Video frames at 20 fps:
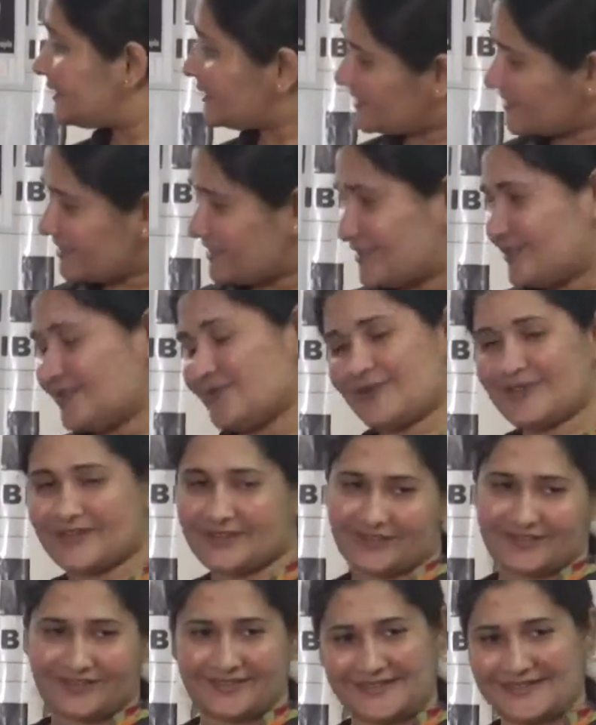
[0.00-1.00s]
Yes, you
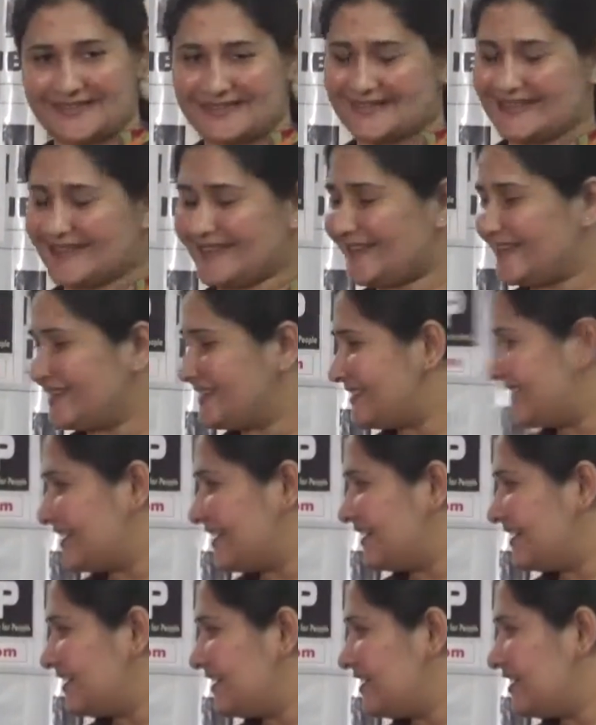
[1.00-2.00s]
can take it. Yeah.